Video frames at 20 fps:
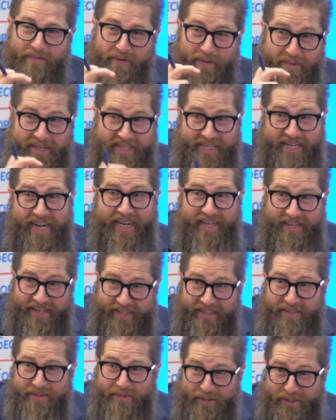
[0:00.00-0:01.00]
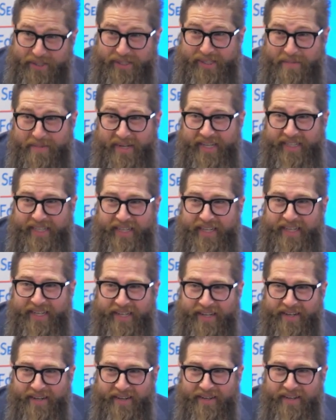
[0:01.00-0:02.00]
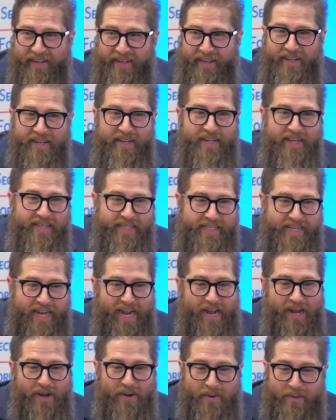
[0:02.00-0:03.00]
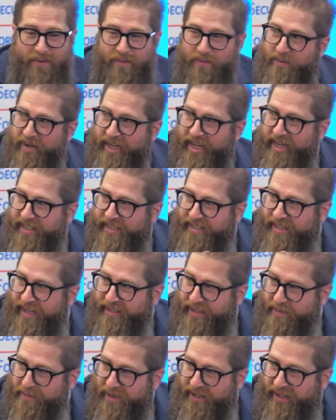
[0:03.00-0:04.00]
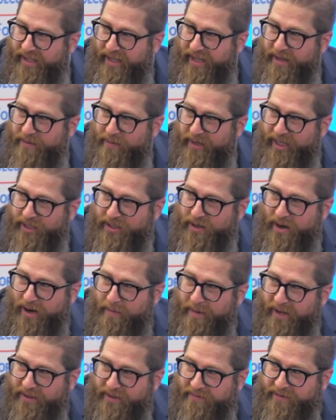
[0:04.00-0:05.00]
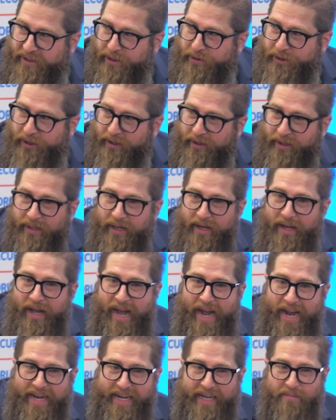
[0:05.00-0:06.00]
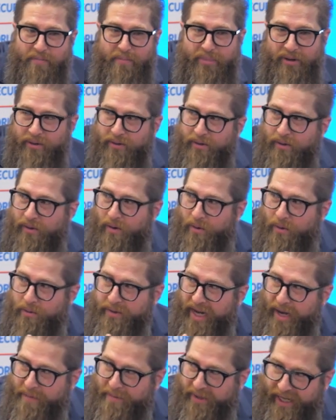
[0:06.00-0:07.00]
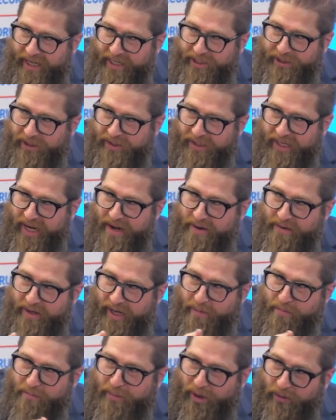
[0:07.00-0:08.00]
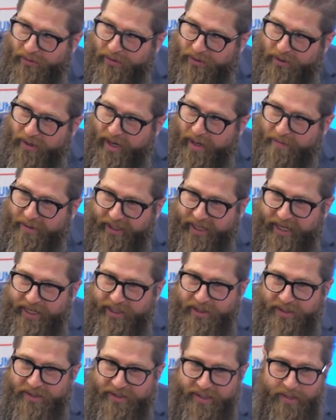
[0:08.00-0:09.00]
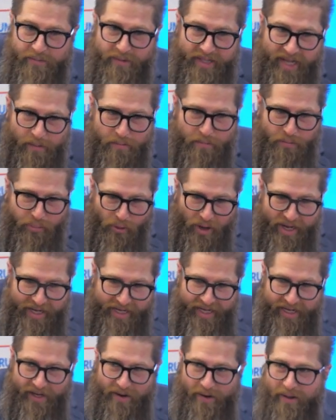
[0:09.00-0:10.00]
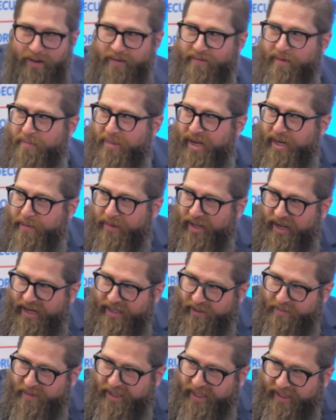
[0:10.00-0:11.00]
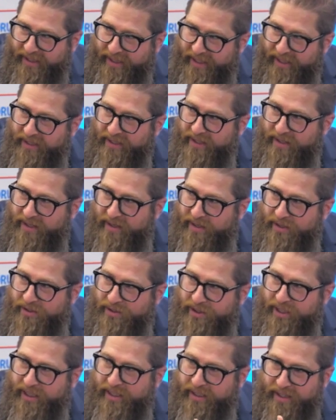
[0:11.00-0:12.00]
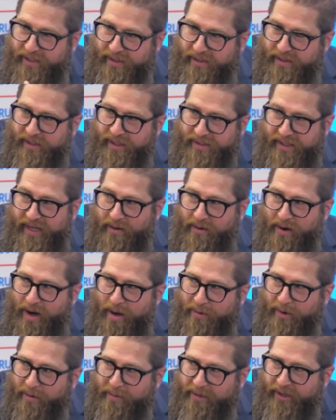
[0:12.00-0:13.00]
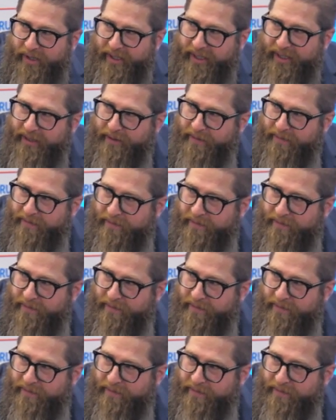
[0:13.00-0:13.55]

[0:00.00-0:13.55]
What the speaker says: from the data, which is the big key here, now we get extensibility. We can talk about the future. I can pull old applications out and bolt new applications in without breaking all of the pipelines beneath it. So you get this interoperability.